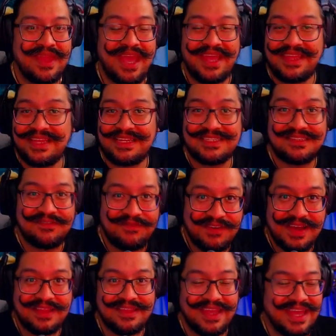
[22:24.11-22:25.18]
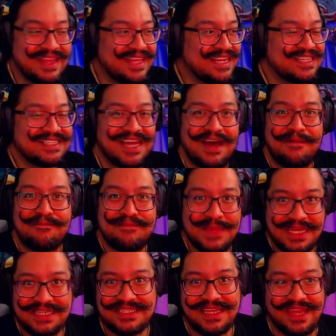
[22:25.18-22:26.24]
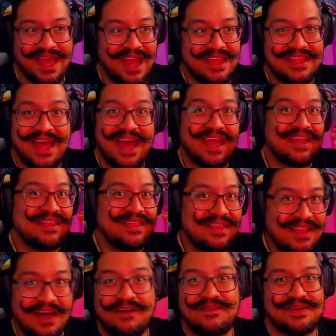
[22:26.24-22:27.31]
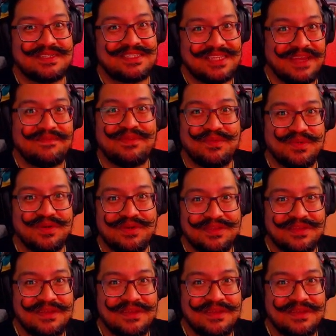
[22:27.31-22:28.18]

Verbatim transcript: And it is fun and it is amazing. And I love Save the World.